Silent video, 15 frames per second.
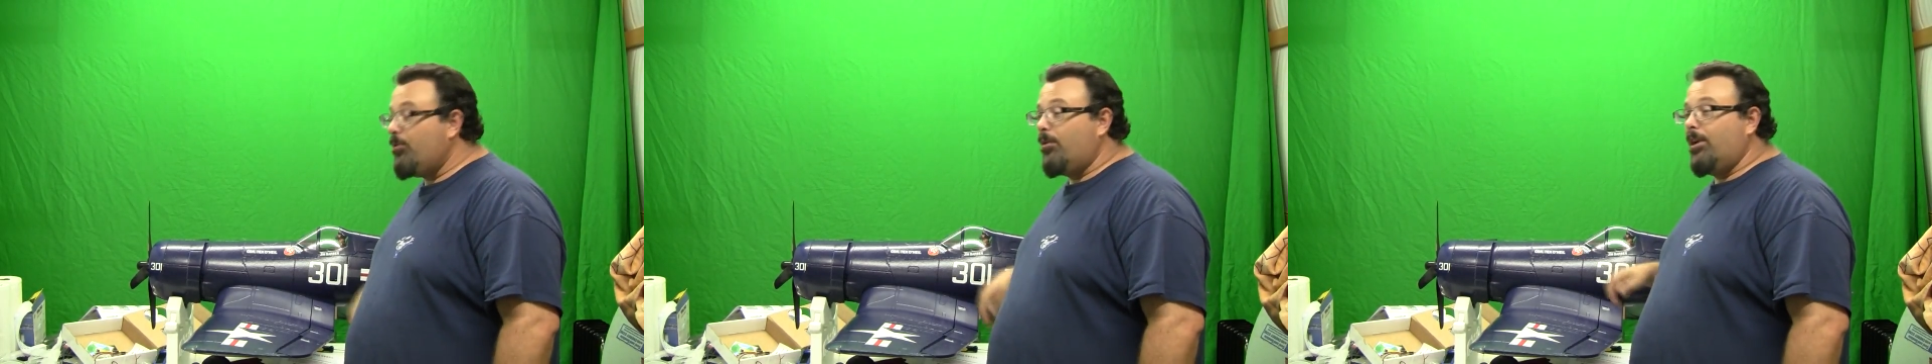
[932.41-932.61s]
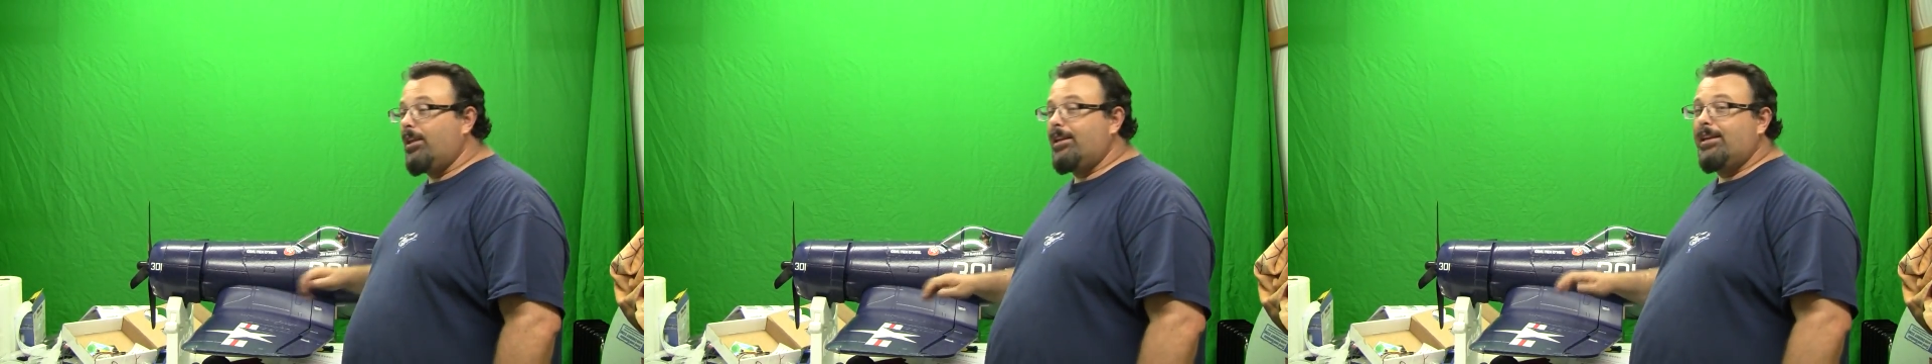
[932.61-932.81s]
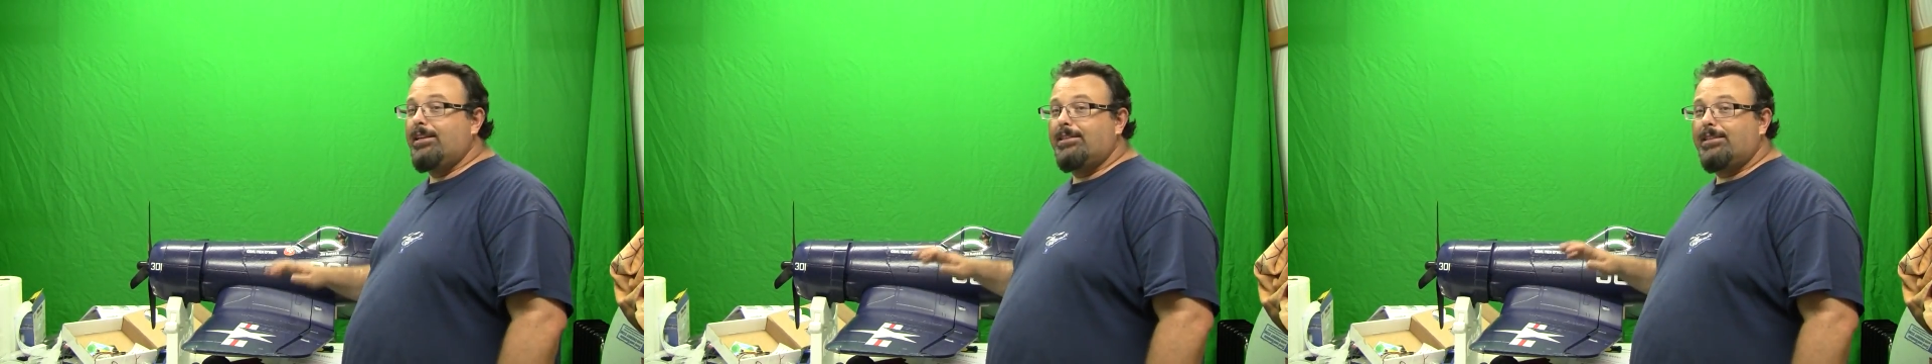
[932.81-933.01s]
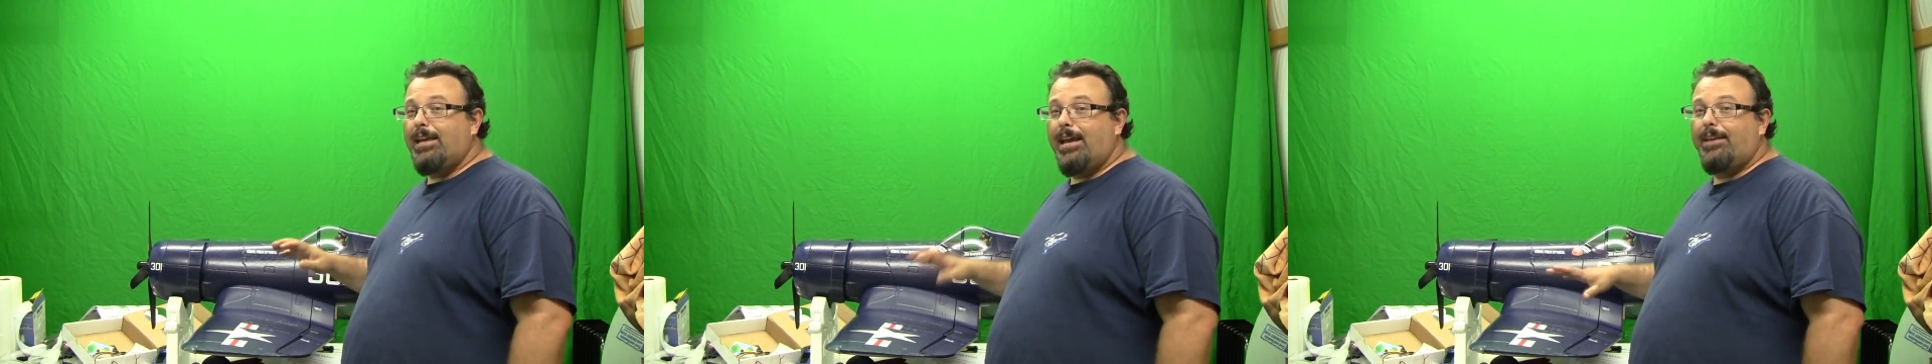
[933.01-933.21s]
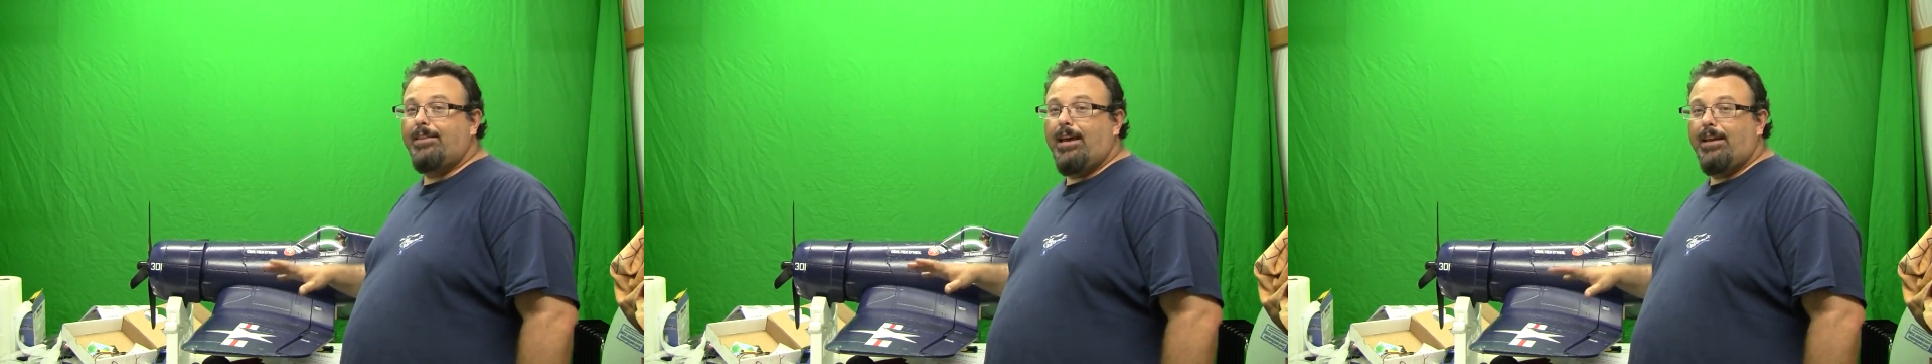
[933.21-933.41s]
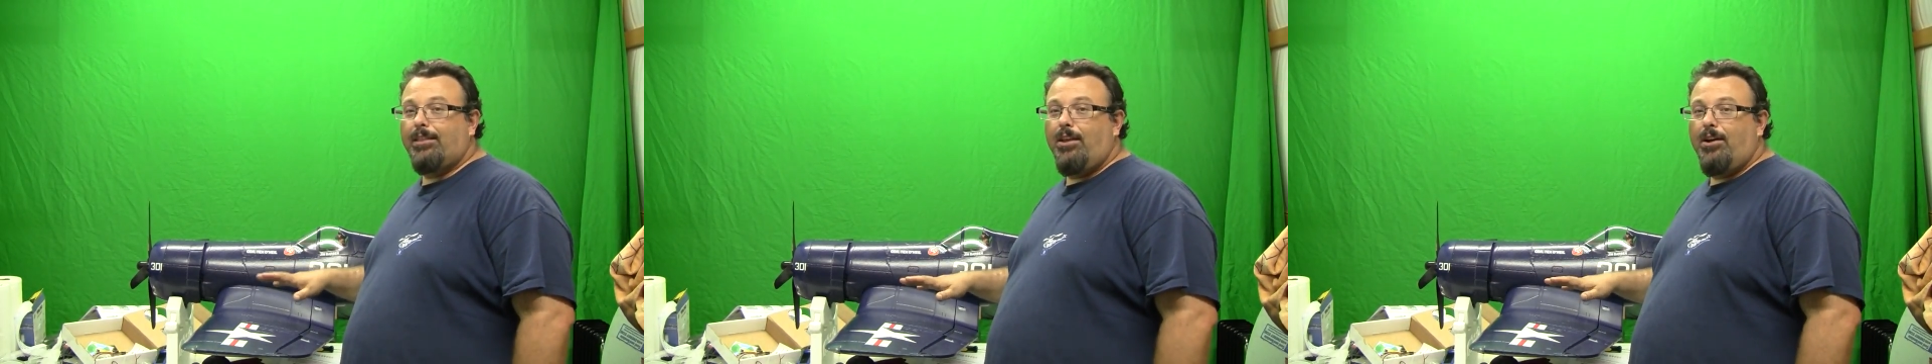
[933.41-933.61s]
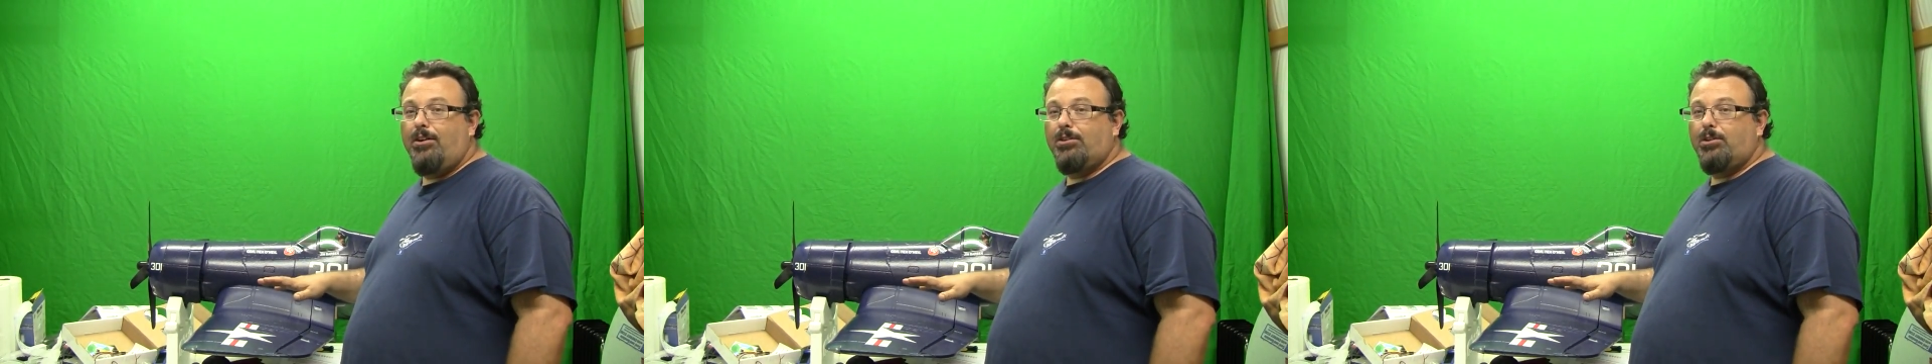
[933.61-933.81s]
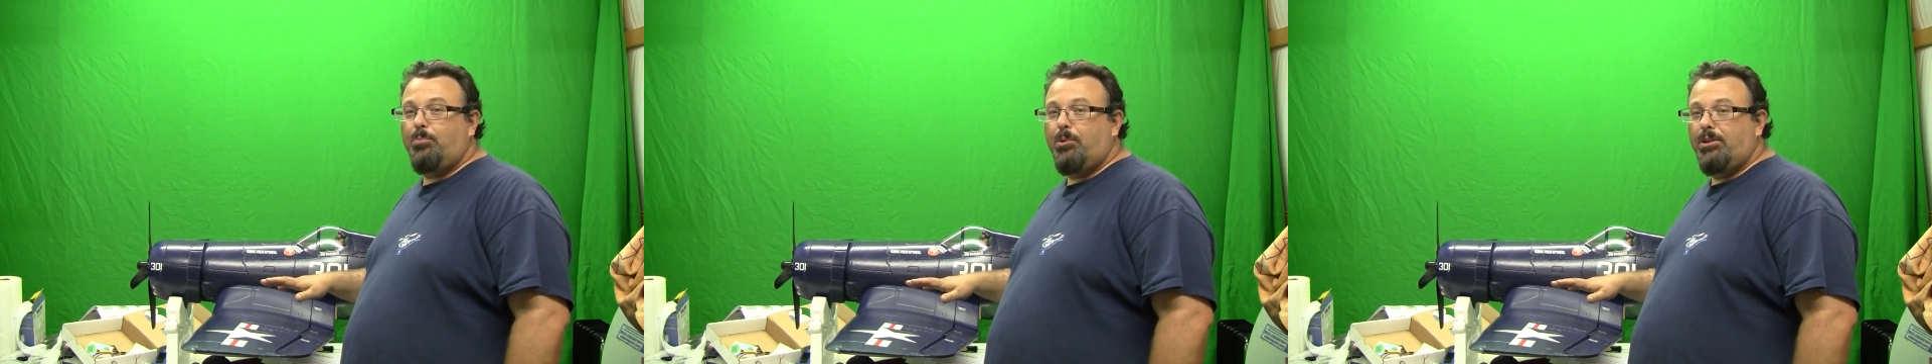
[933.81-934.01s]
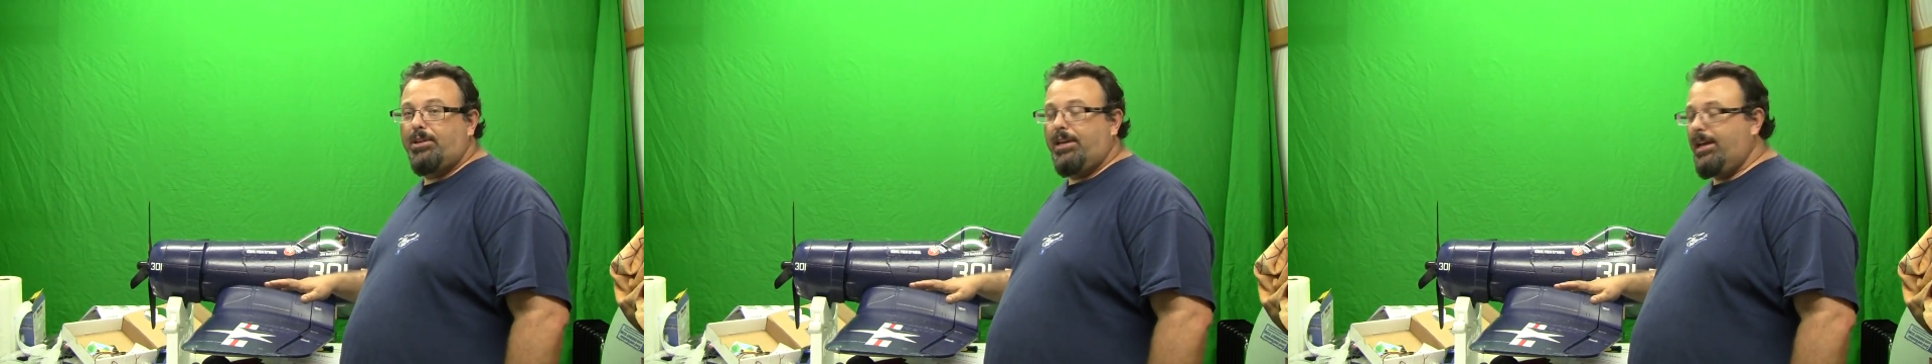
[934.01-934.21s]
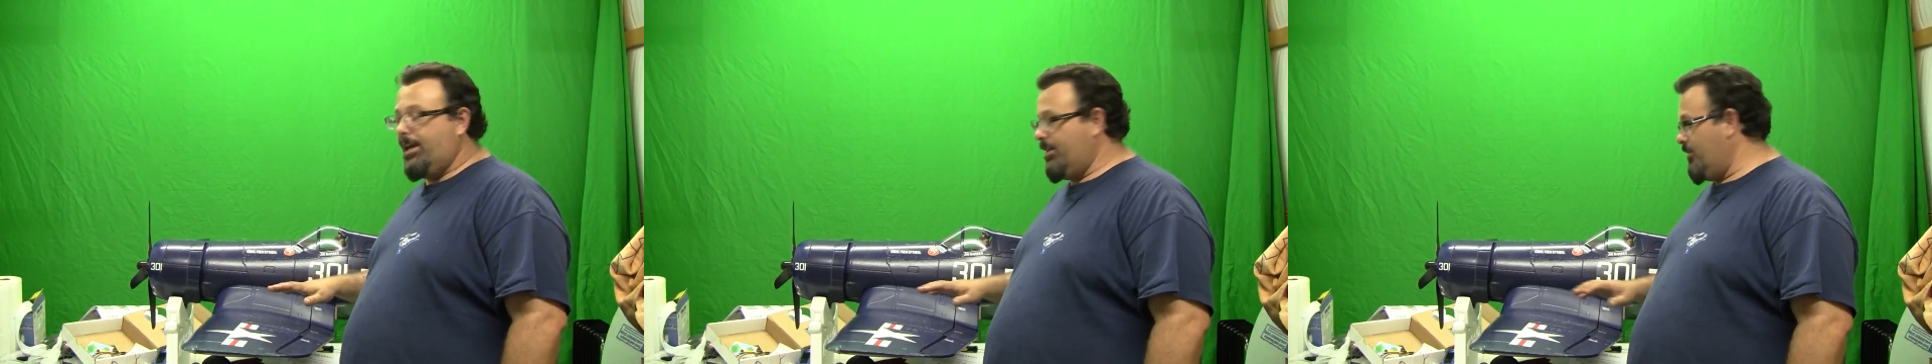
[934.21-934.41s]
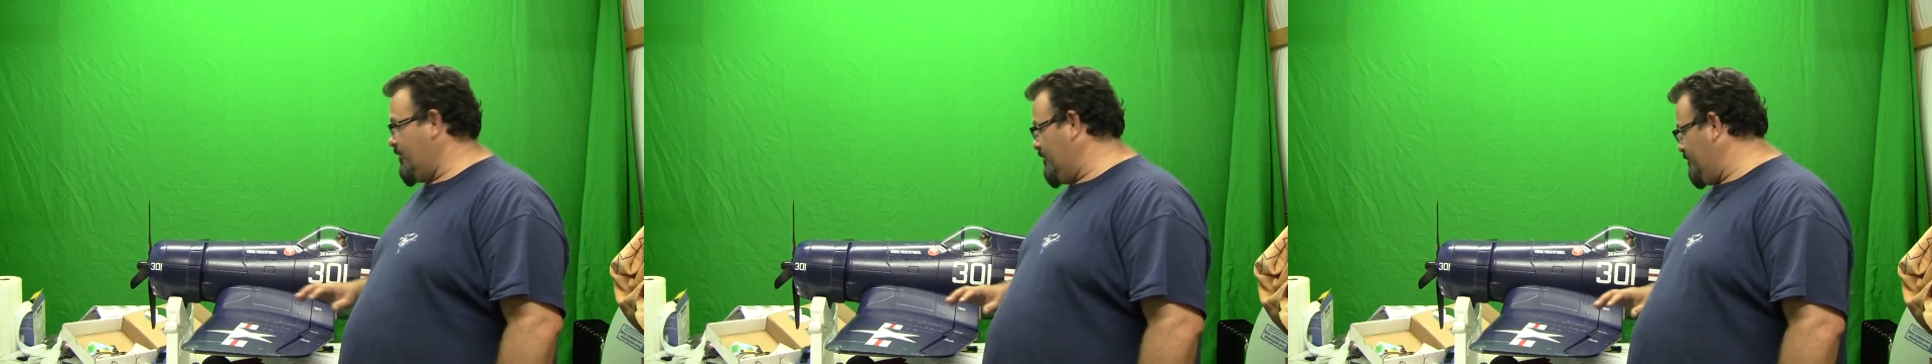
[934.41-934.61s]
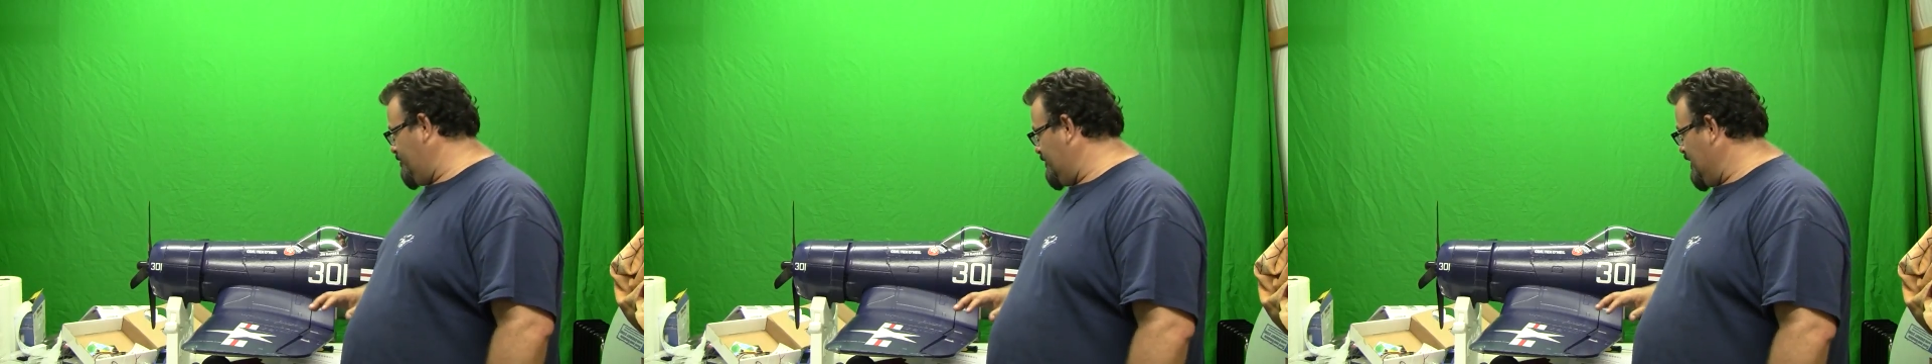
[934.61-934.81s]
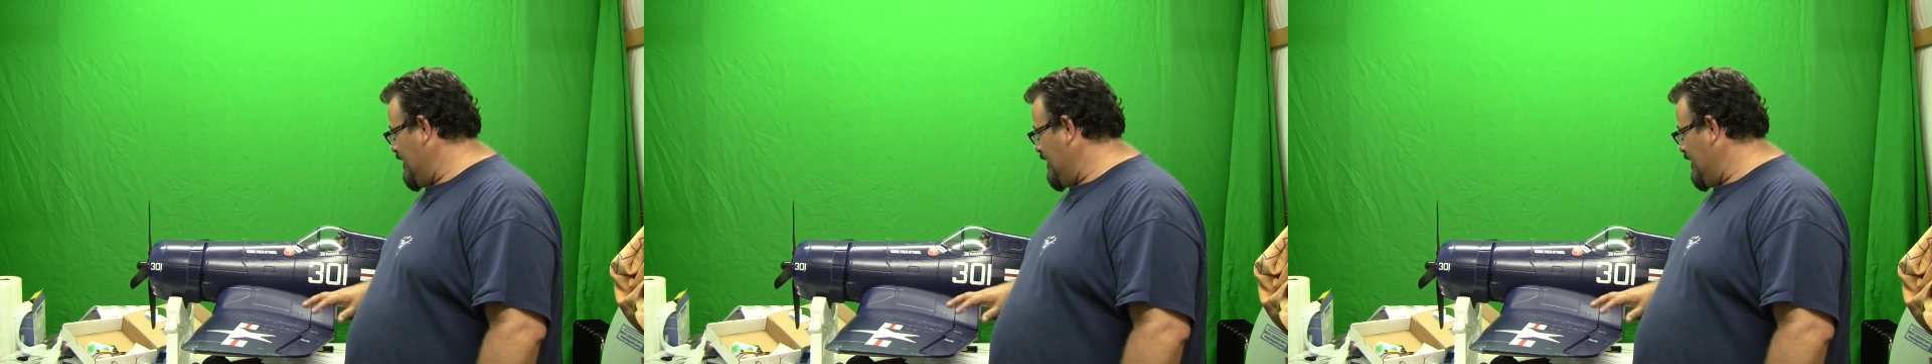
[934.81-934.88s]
Really didn't take that long to put together.